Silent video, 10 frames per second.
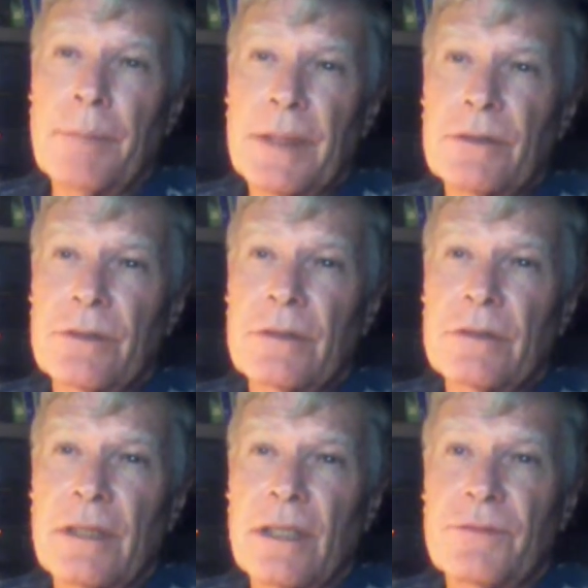picture
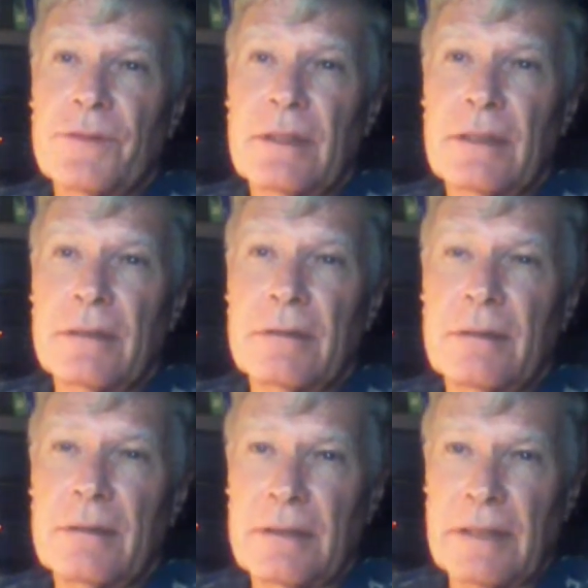yourself in
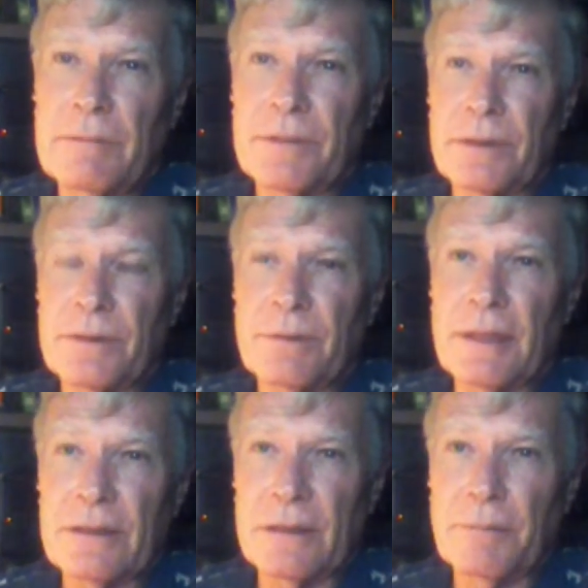the same
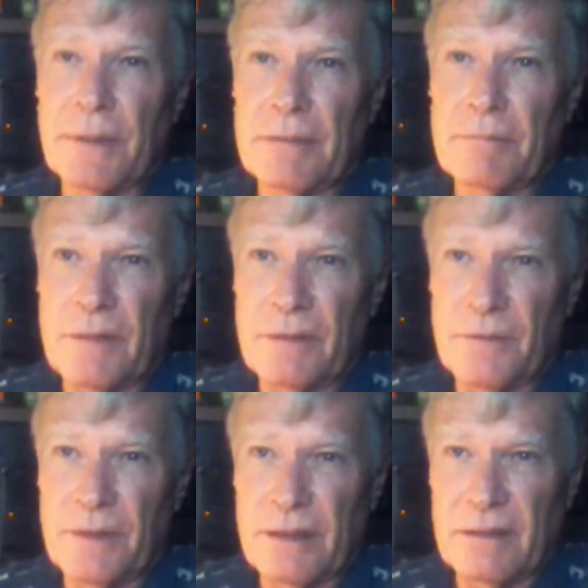situation but
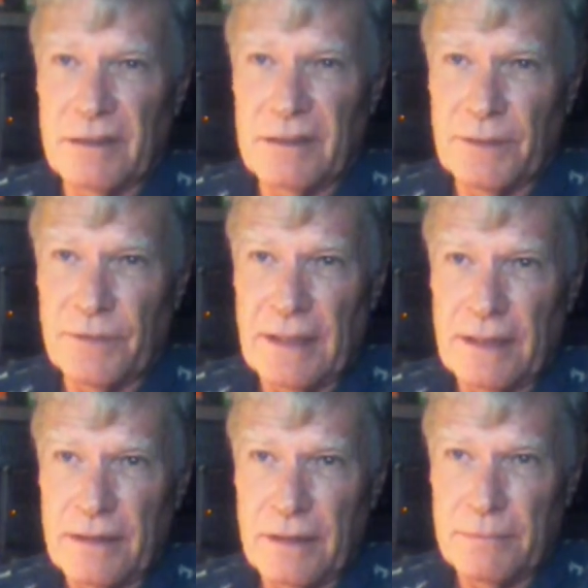with a different
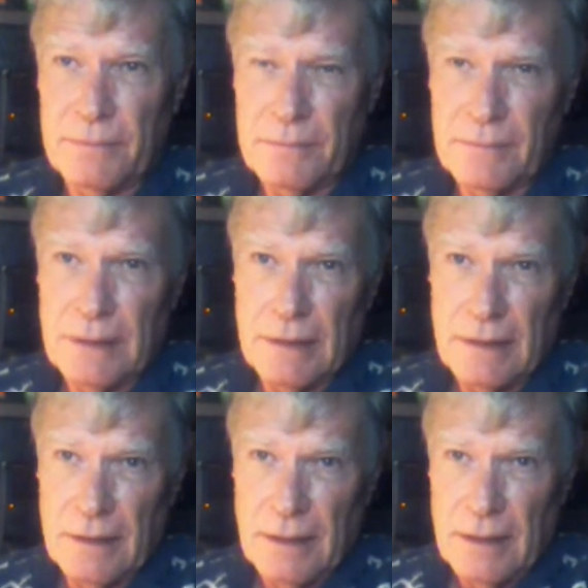outcome,
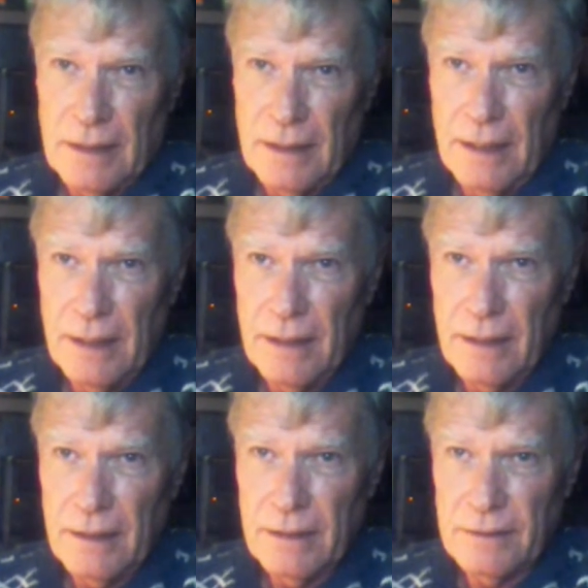
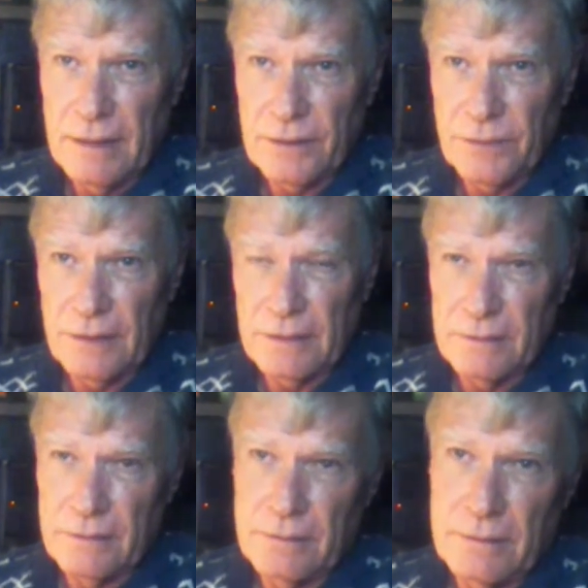and guess what?
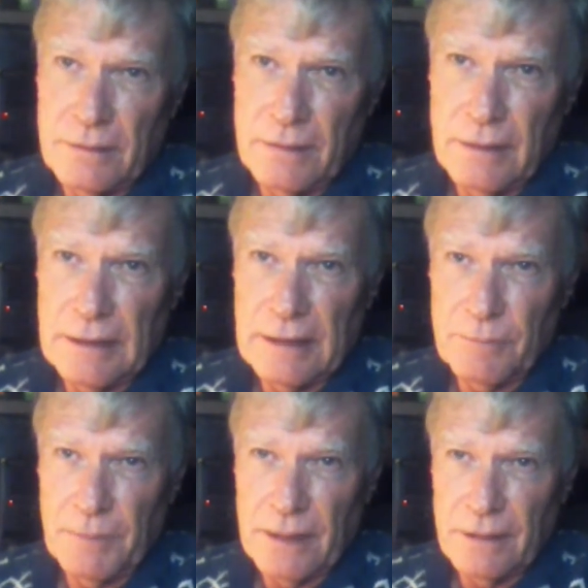It
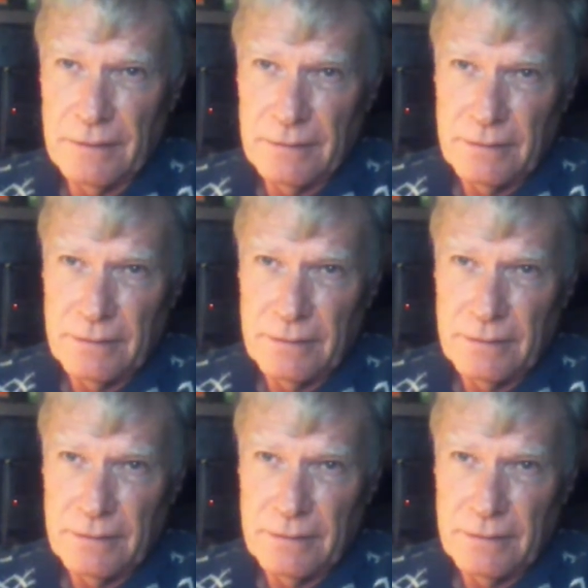gets better.